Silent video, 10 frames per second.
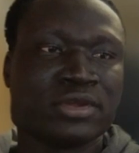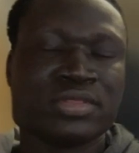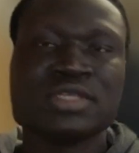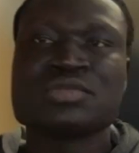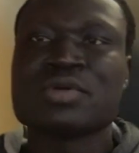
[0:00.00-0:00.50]

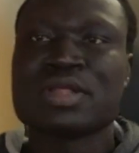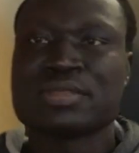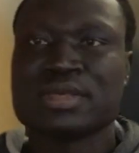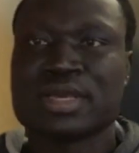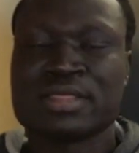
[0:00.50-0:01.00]
this one
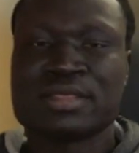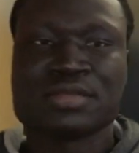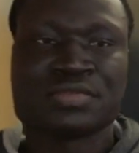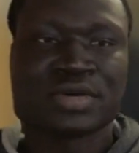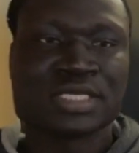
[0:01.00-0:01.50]
thing. I think
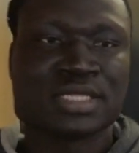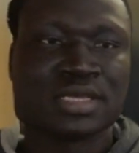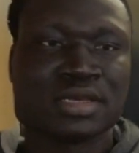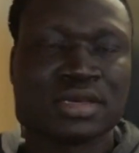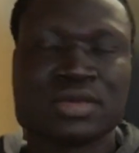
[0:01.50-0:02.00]
the first
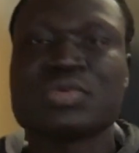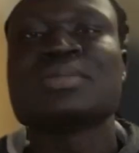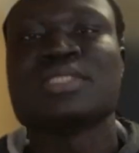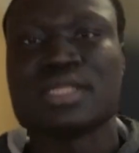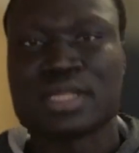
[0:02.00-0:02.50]
thing, and we
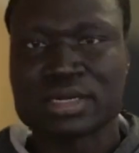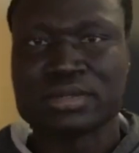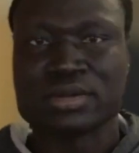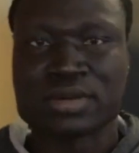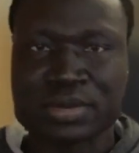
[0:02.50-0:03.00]
have seen that,
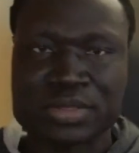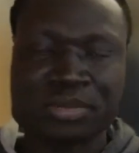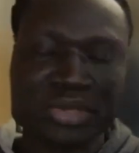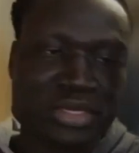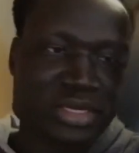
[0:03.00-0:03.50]
with the
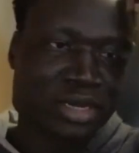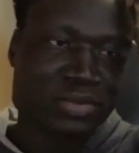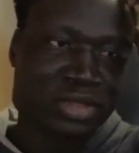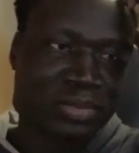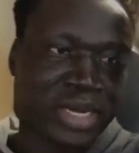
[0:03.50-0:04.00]
media,
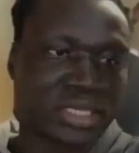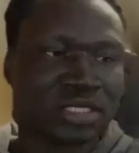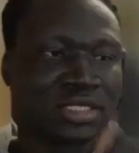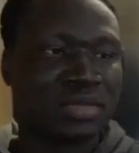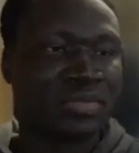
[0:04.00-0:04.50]
with the
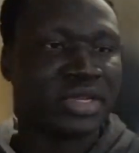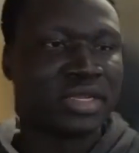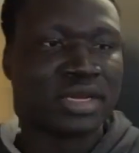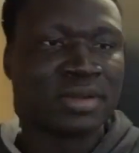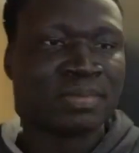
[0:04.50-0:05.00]
biases in the
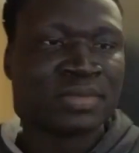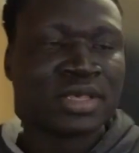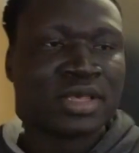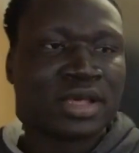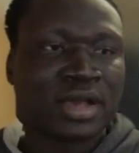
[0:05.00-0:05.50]
media.
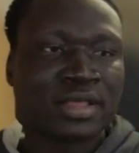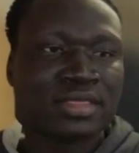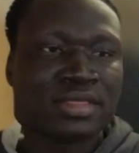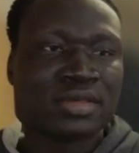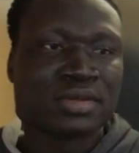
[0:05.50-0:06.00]
I
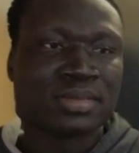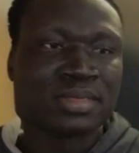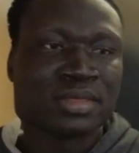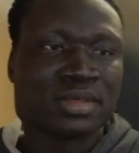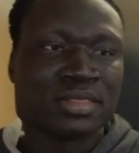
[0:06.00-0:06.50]
think
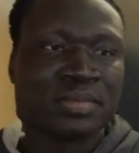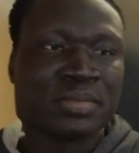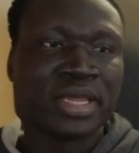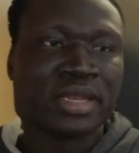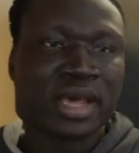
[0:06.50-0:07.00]
the
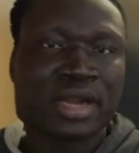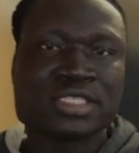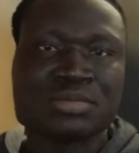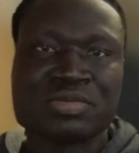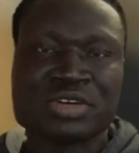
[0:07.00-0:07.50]
main
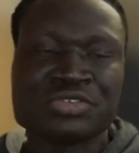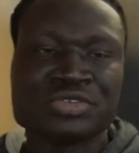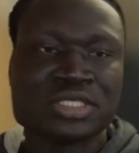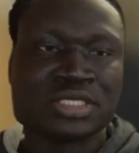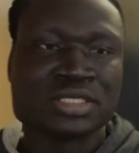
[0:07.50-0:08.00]
narrative of
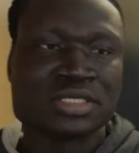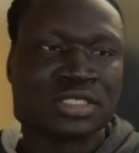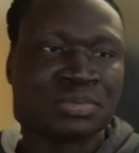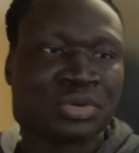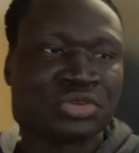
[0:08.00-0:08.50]
refugees
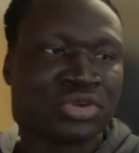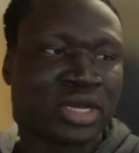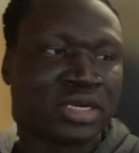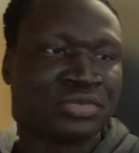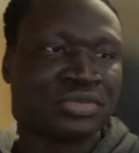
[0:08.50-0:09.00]
is
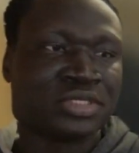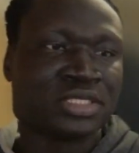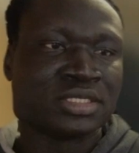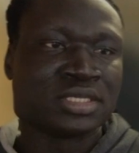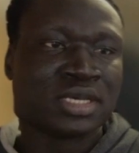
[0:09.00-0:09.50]
portray
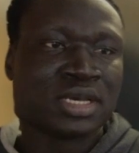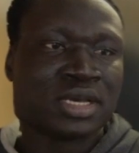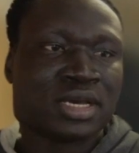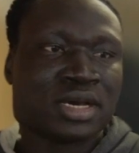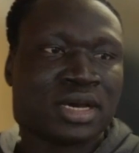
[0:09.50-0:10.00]
refugees
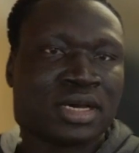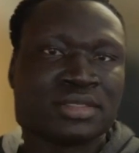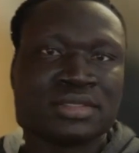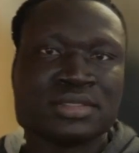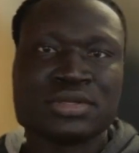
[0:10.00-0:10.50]

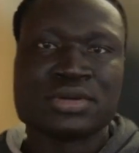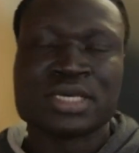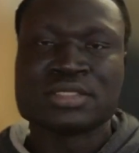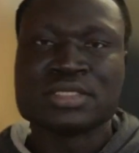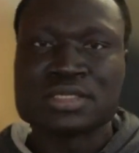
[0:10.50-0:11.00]
as
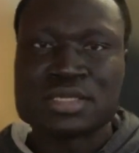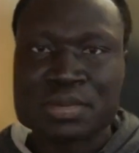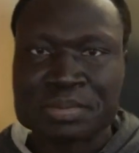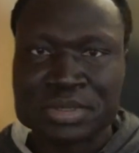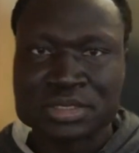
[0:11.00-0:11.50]
as these
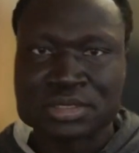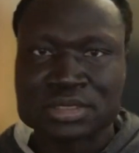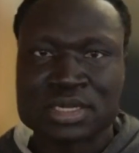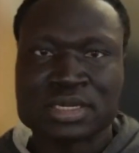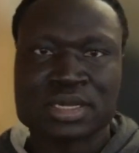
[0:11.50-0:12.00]
numbers
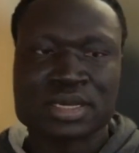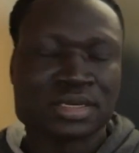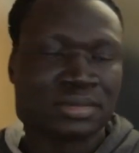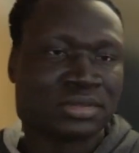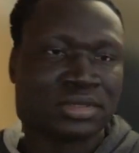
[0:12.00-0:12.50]
and
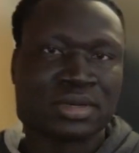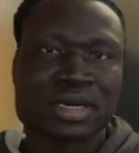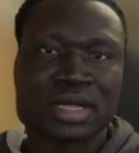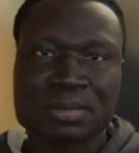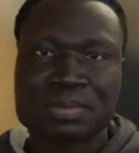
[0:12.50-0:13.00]

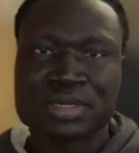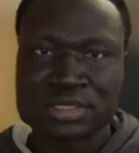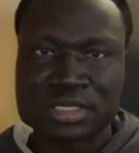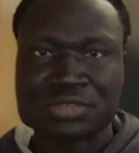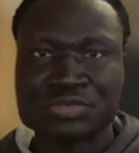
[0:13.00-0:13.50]

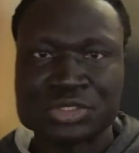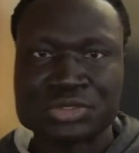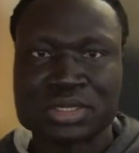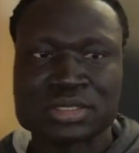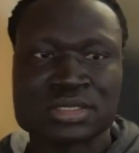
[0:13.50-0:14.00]
helpless
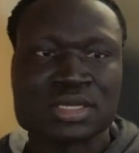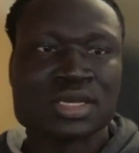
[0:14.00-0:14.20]
individuals.